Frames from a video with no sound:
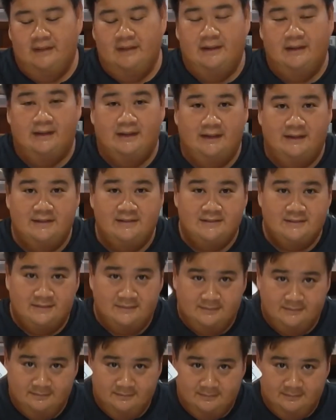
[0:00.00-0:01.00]
here it is.
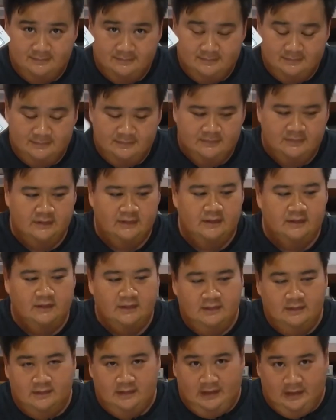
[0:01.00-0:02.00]

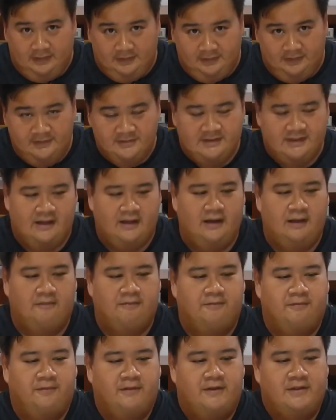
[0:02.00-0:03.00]
How do you set it
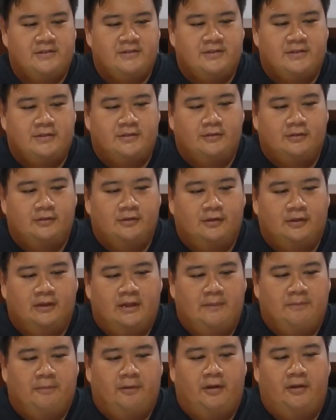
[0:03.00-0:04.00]
up? First, you
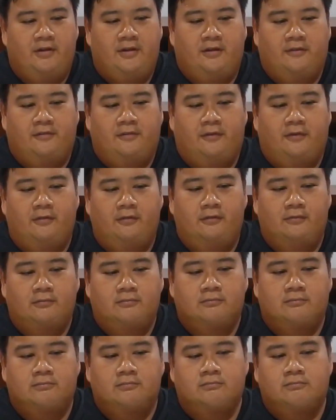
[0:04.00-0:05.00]
clip on your
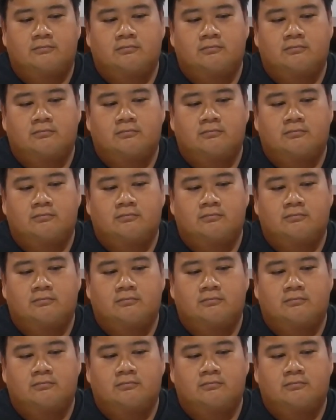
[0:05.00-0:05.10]
phone,